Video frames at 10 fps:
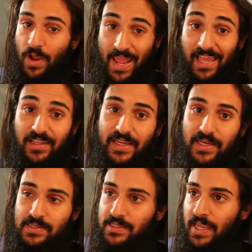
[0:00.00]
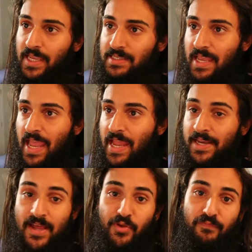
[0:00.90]
An alias is a,
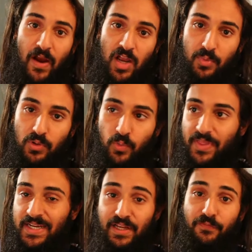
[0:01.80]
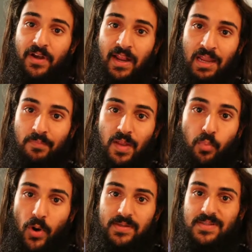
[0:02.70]
another variable with a different name that
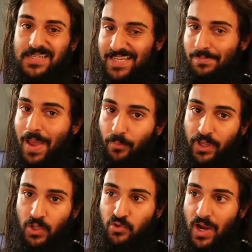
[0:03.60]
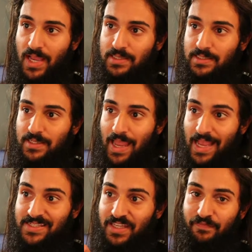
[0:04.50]
points to the same memory address
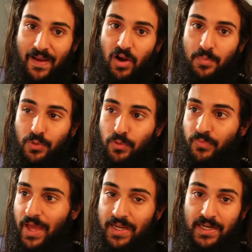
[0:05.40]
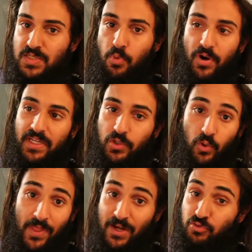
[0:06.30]
as the variable that it is pointing to
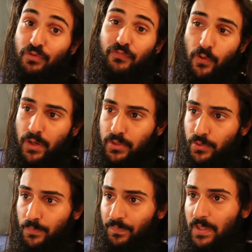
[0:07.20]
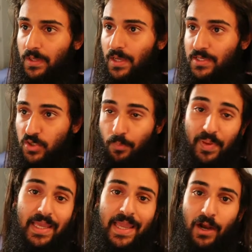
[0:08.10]
or that it's referring to. So
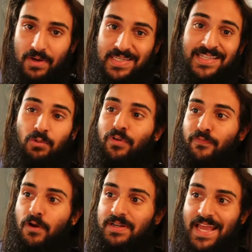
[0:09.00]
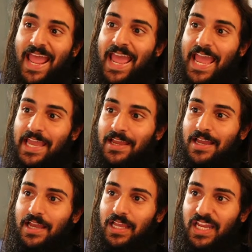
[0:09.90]
b here is still referring to a
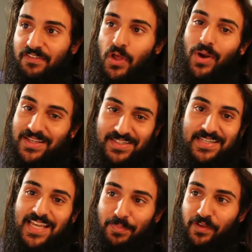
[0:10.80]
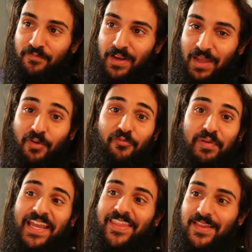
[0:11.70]
even though it has a deceptive name of
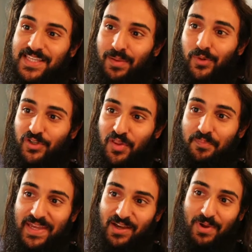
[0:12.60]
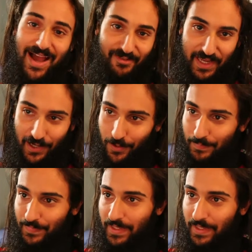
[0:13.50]
b that's similar to the b that we have here.